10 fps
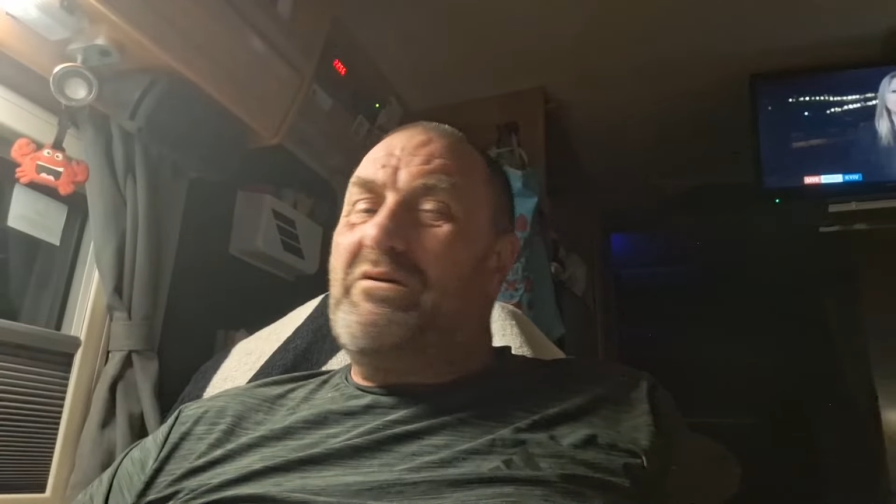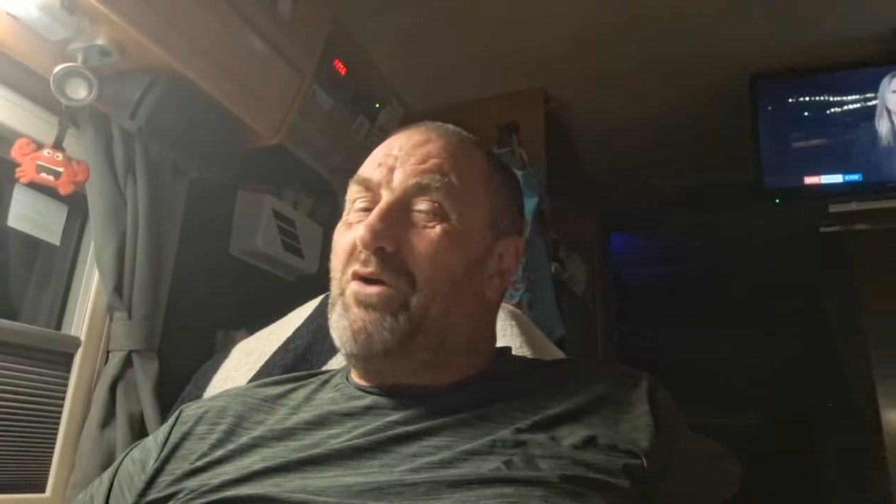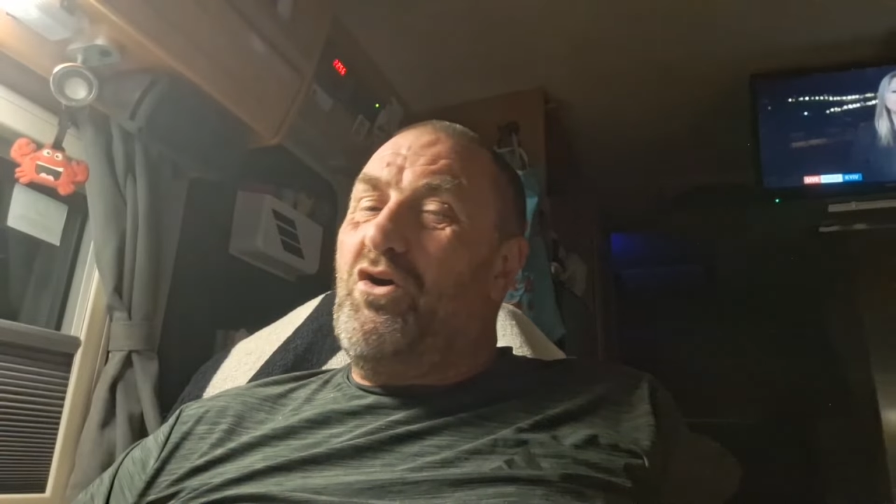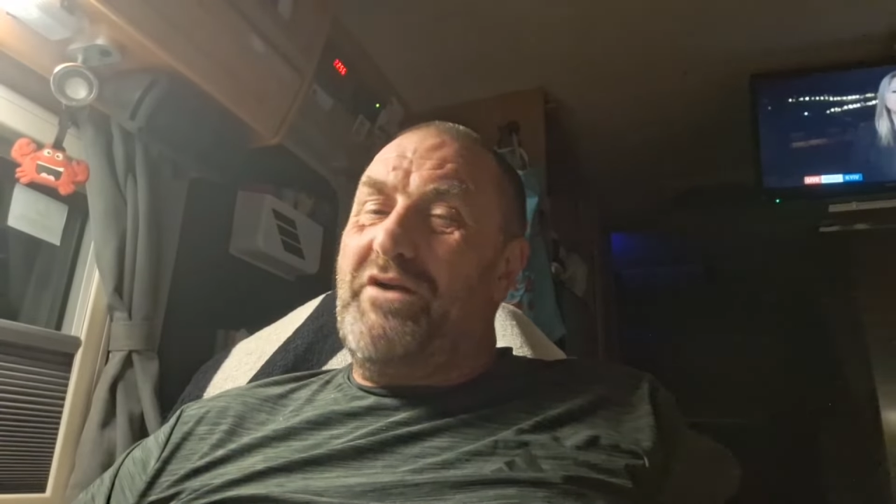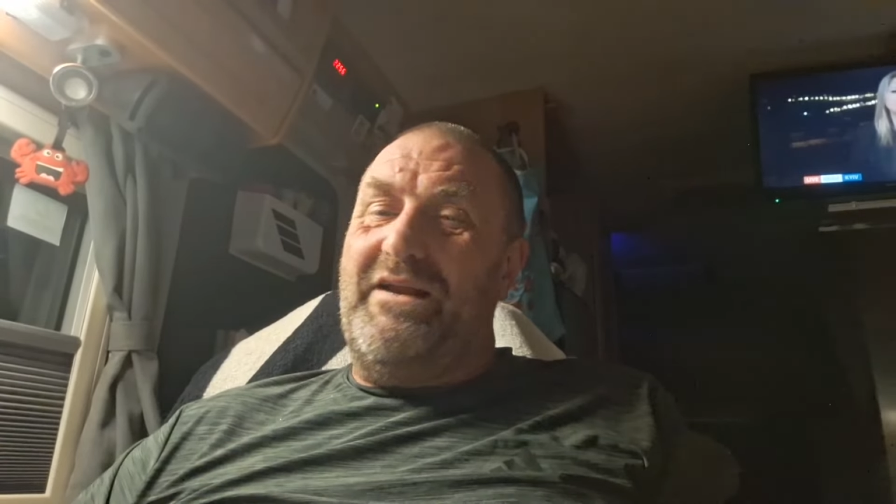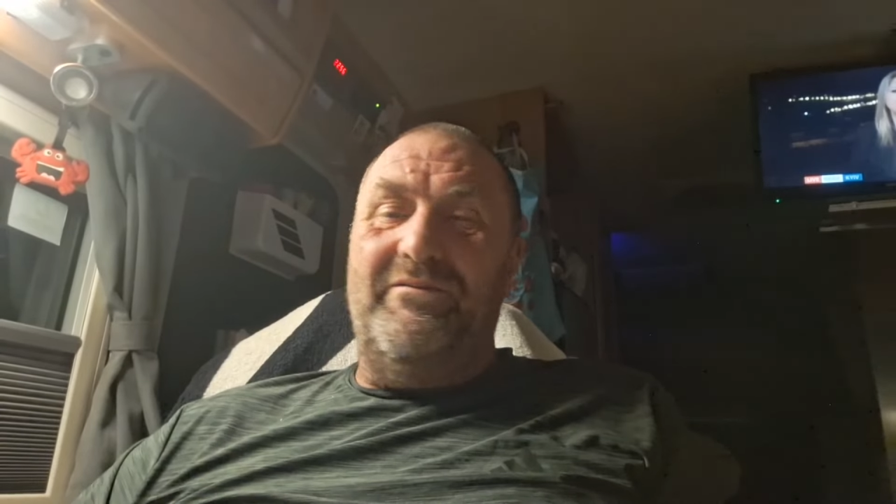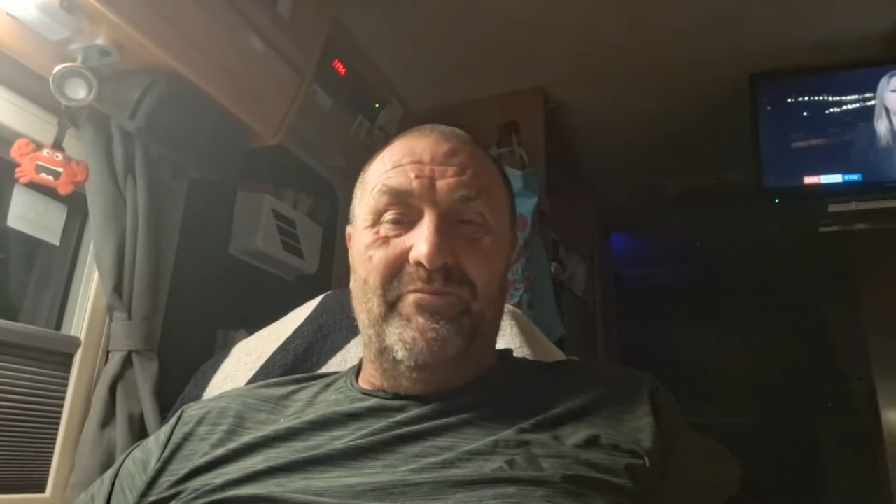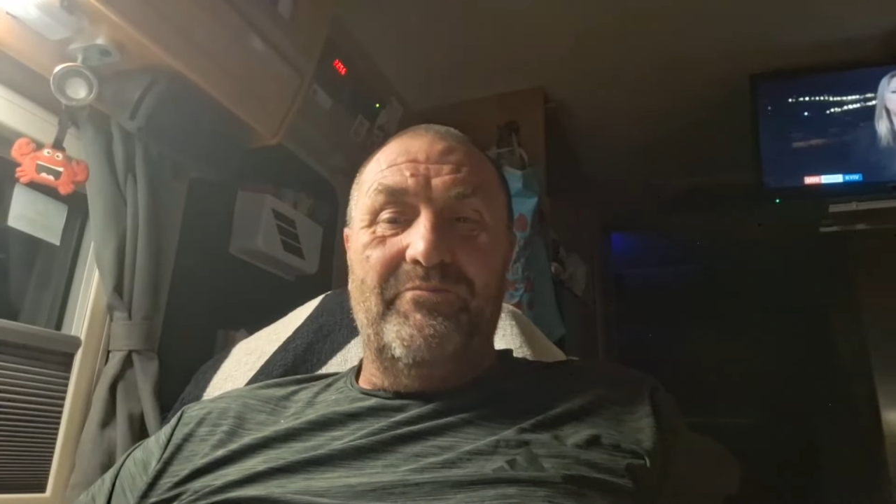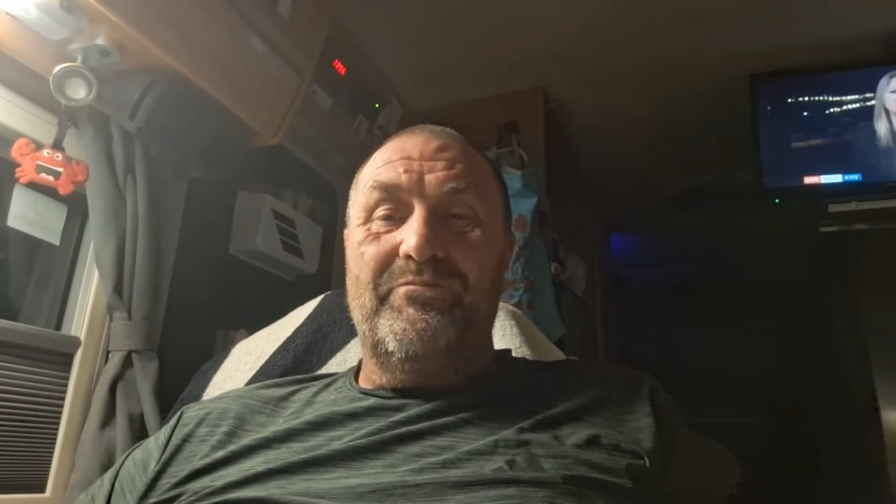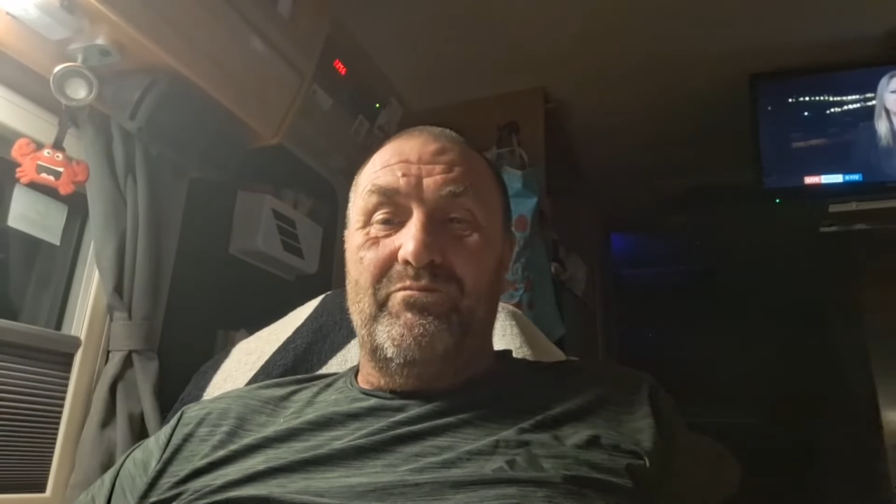morning.
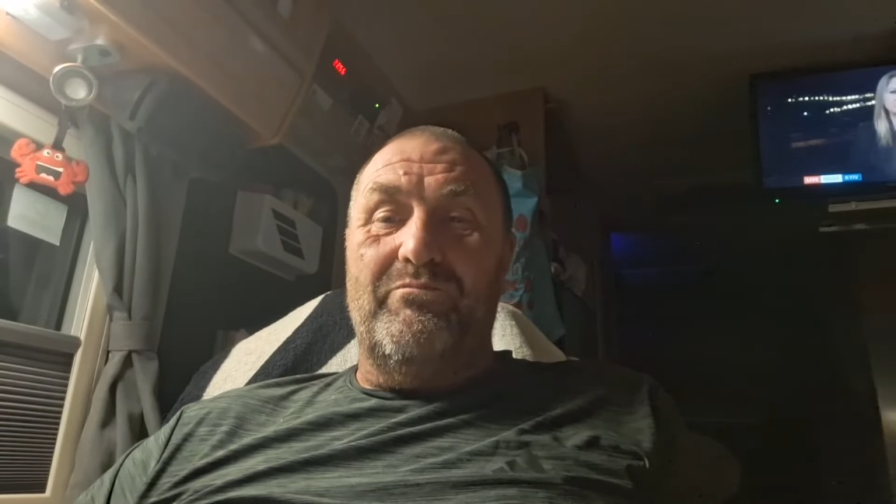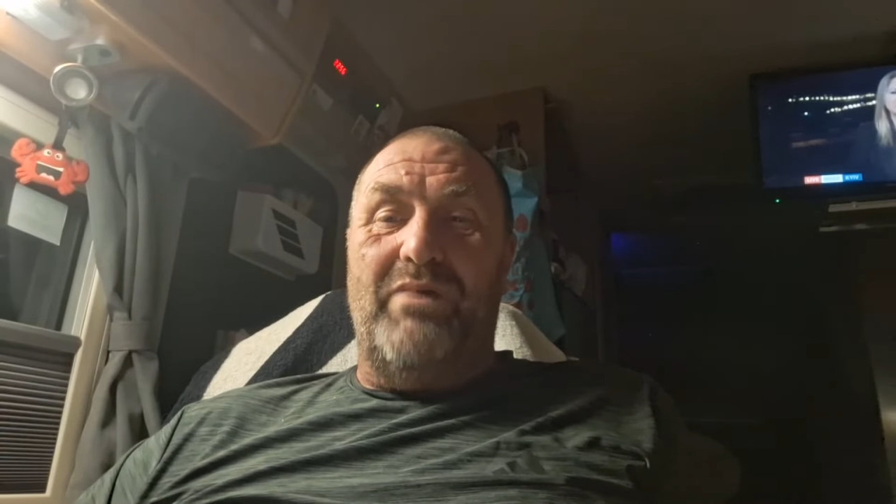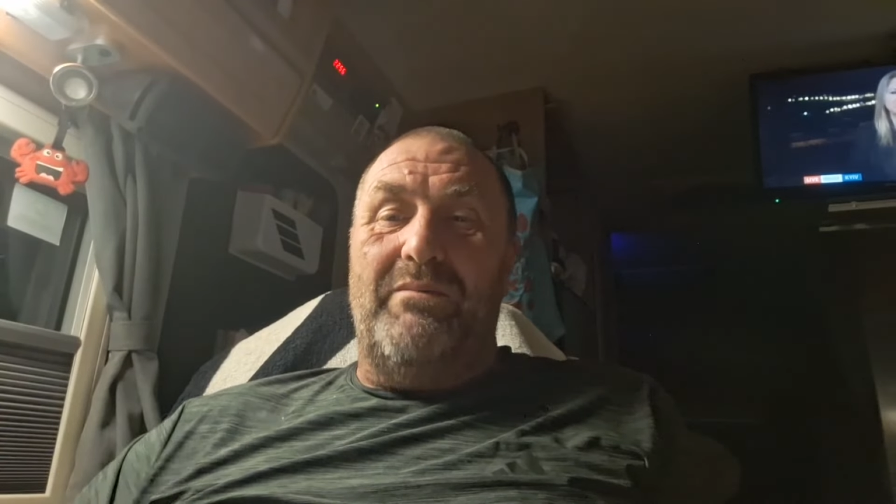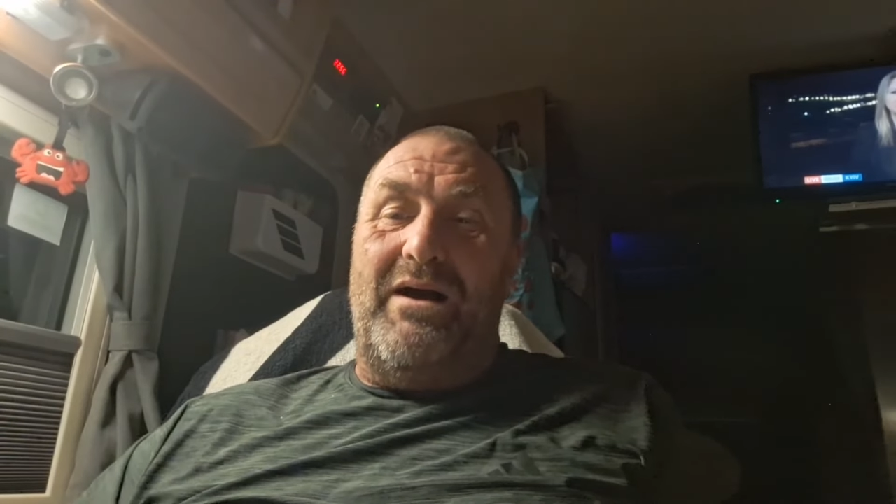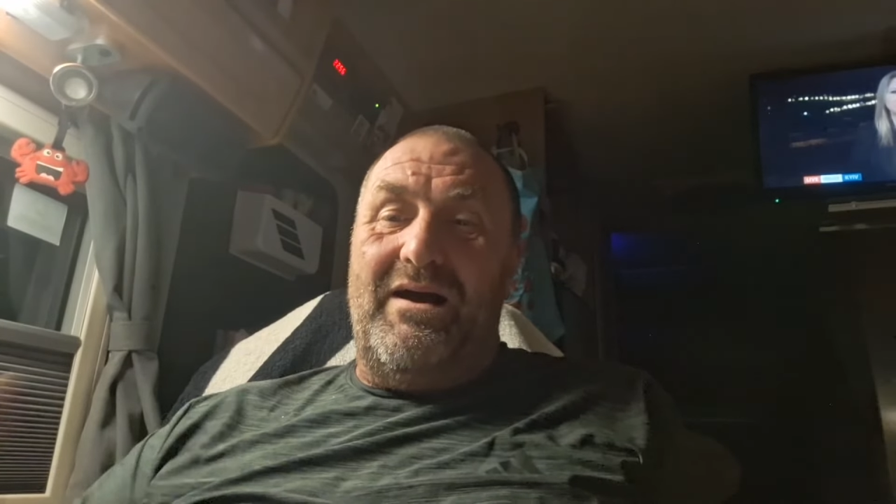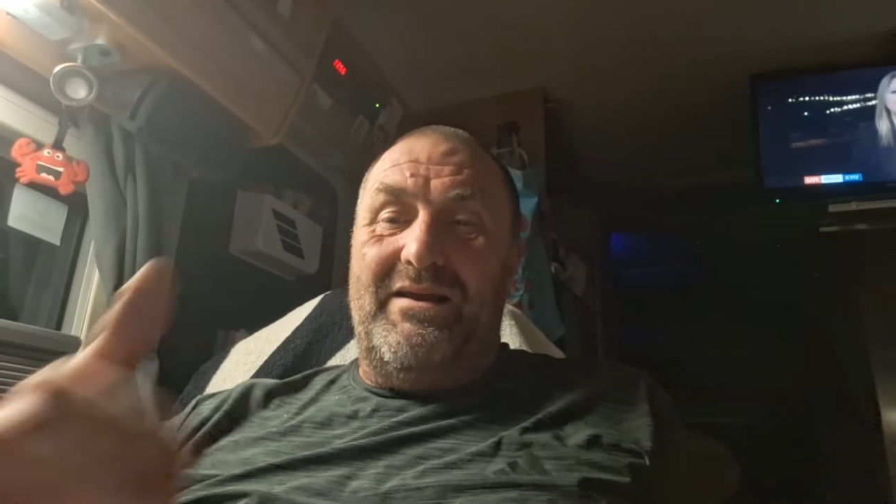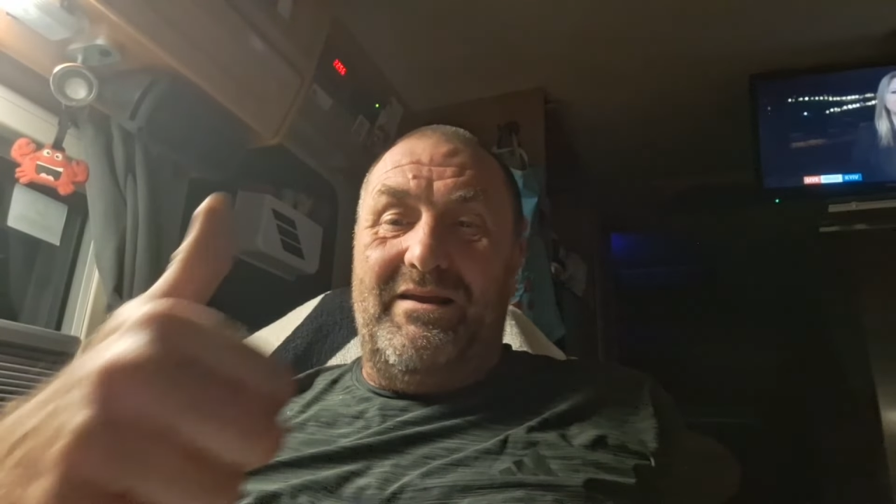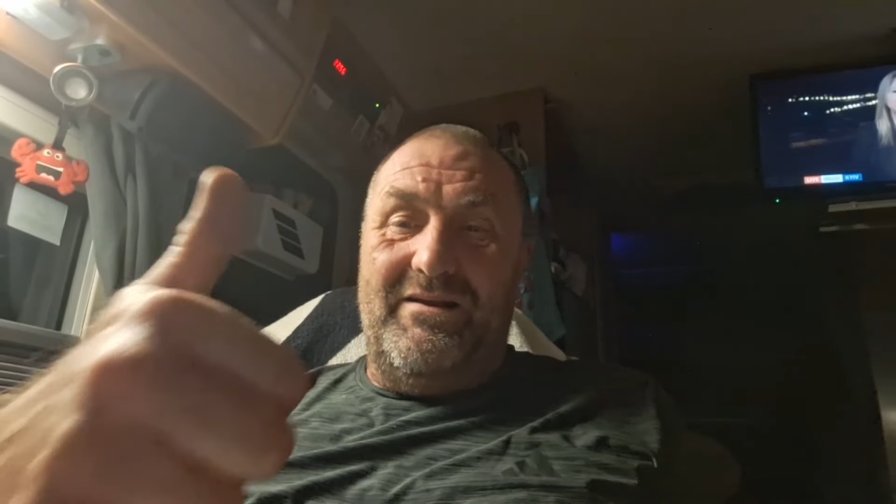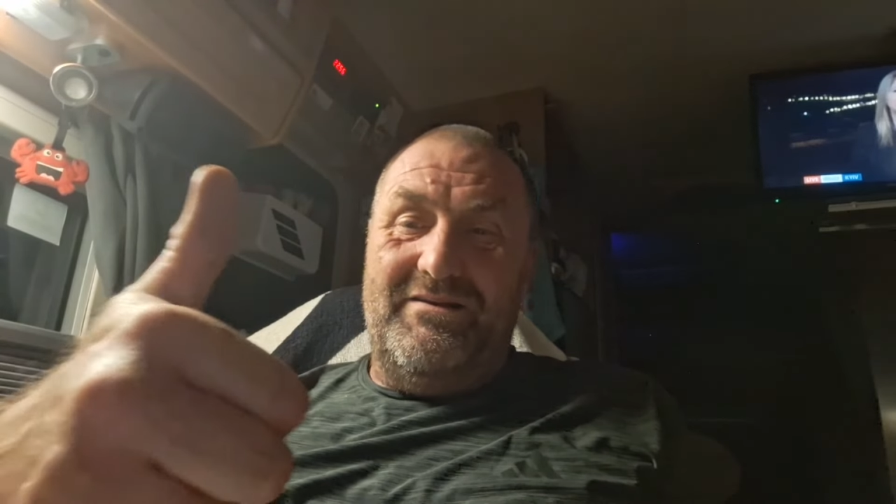Bye bye.